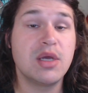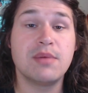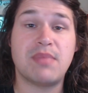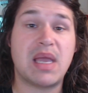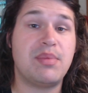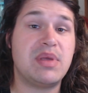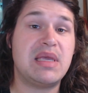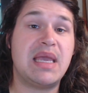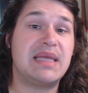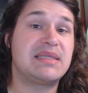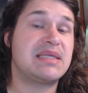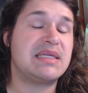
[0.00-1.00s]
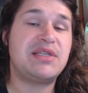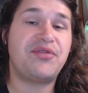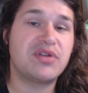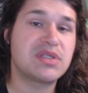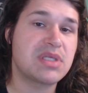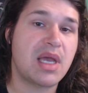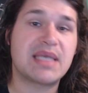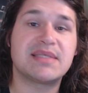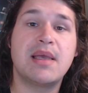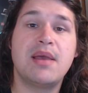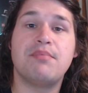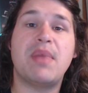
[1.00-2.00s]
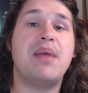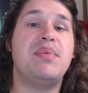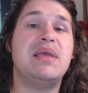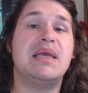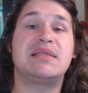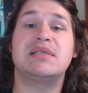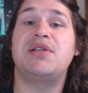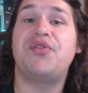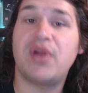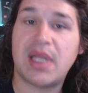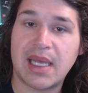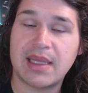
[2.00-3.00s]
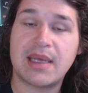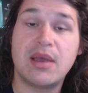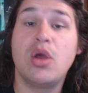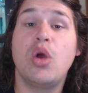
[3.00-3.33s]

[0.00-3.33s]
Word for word: Maybe it's a different size. Maybe it's a different color.